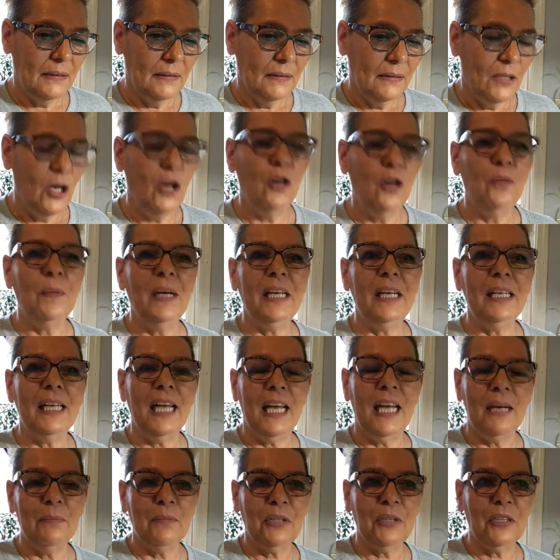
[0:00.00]
homemade
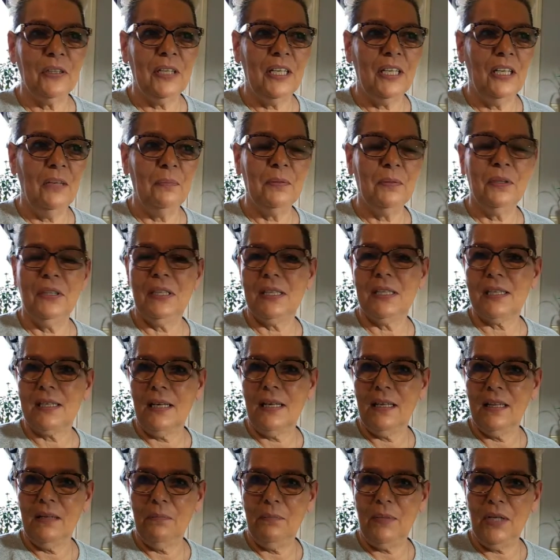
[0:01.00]
hamburger helper instead
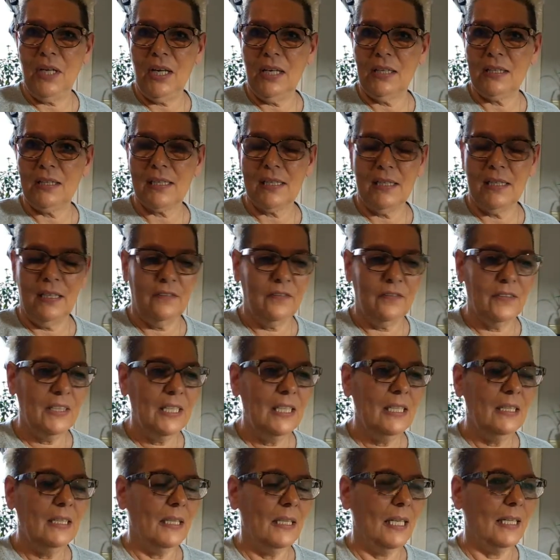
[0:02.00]
of the box stuff,
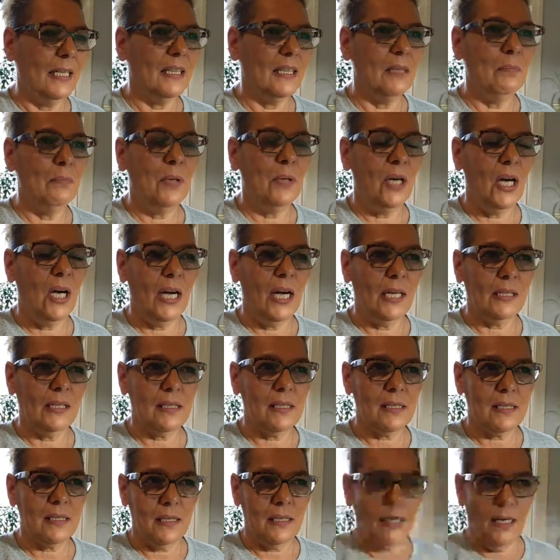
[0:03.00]
like the
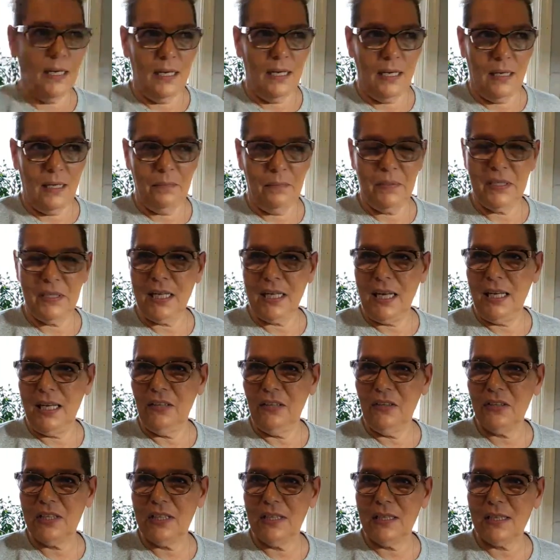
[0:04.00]
boxed uh,
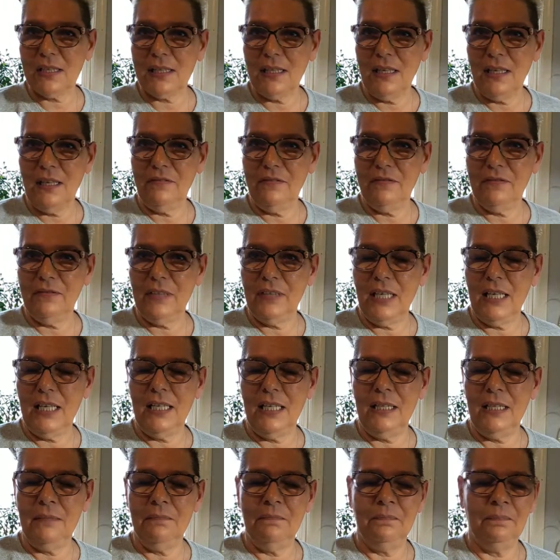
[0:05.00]
potatoes and stuff.
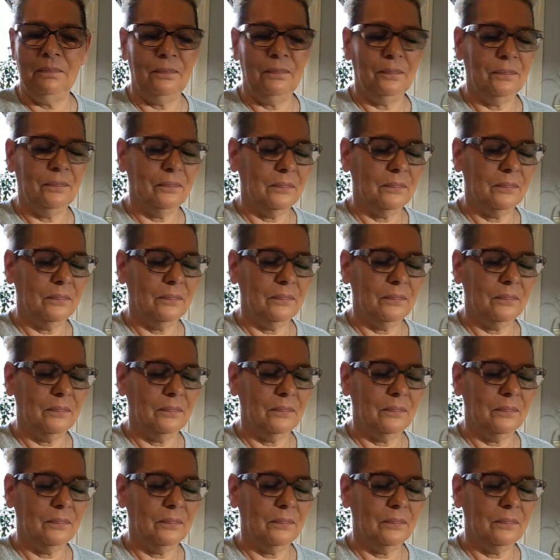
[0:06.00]
Um,